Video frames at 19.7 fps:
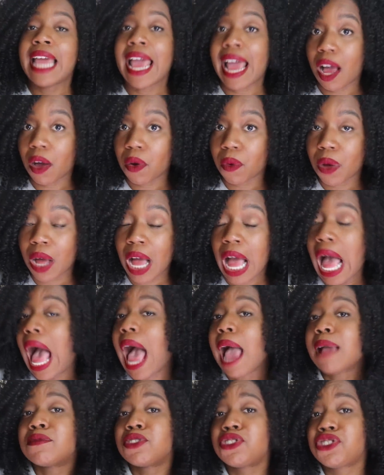Now,
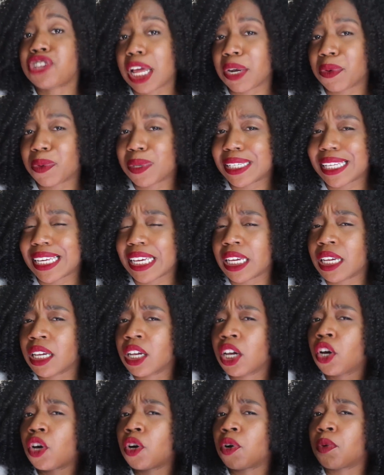I'm
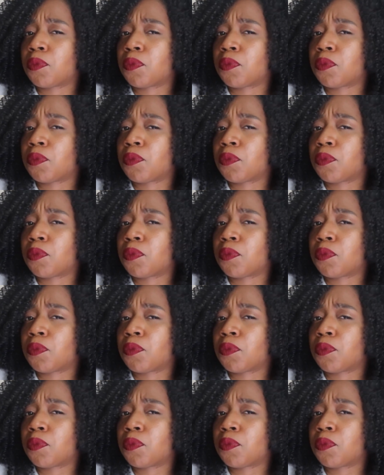generally